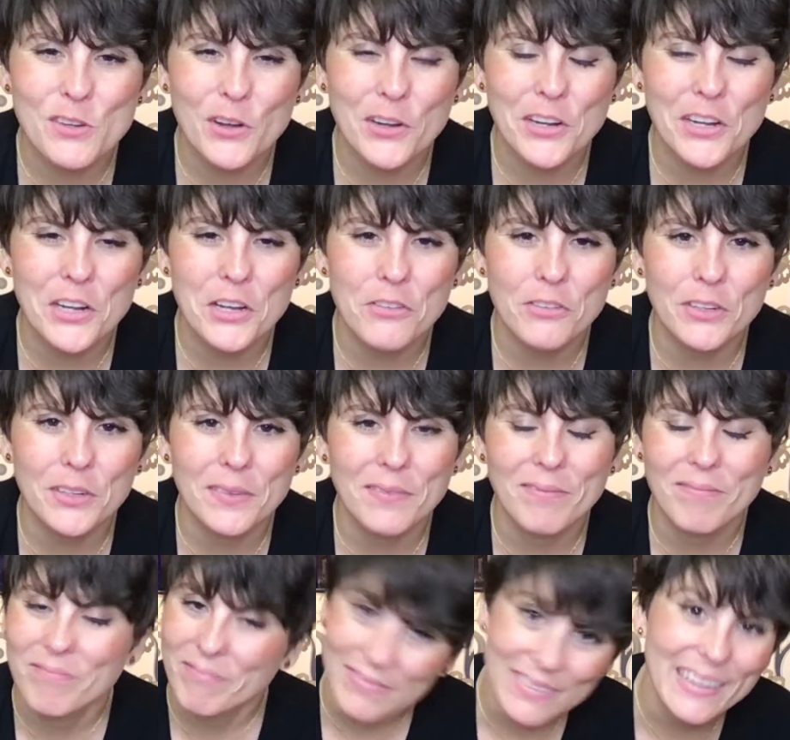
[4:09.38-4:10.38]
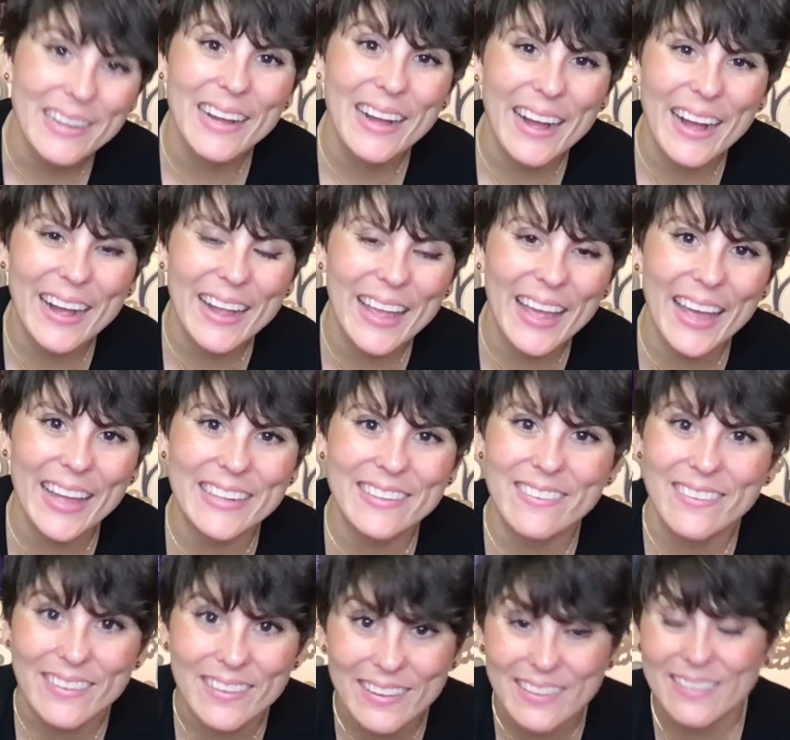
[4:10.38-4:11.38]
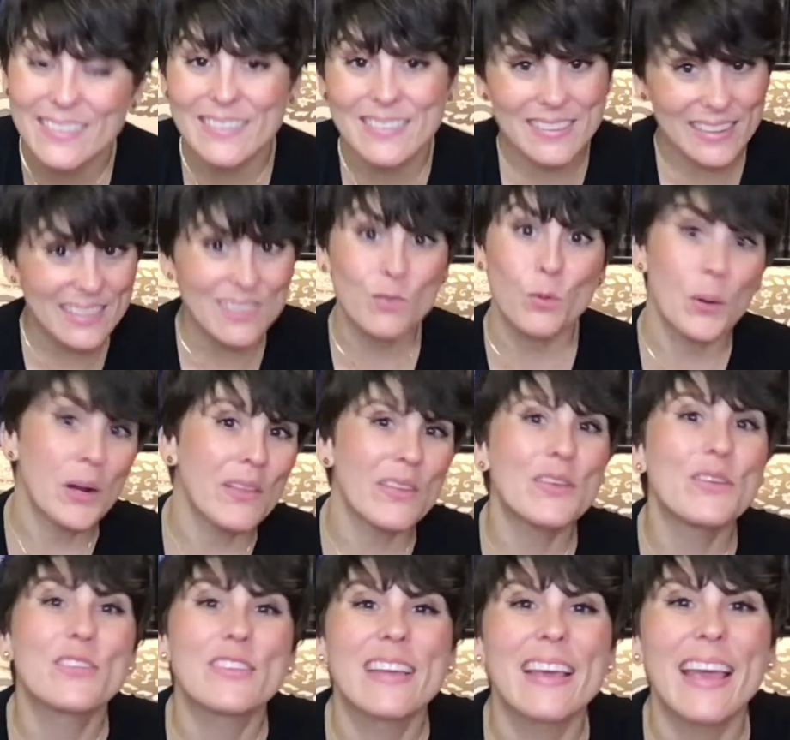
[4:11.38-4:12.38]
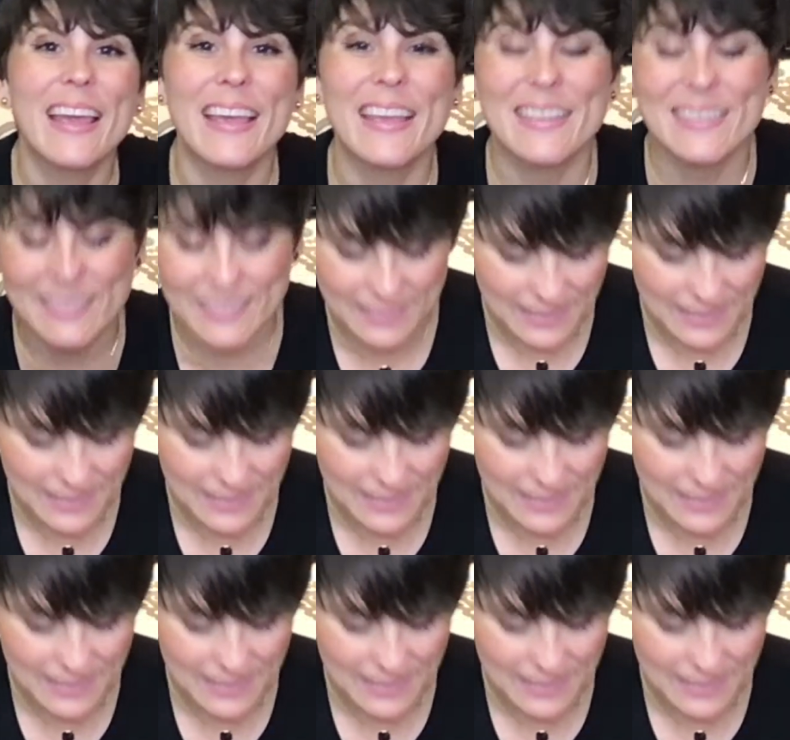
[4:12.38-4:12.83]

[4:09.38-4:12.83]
Over again, because it's one of those days.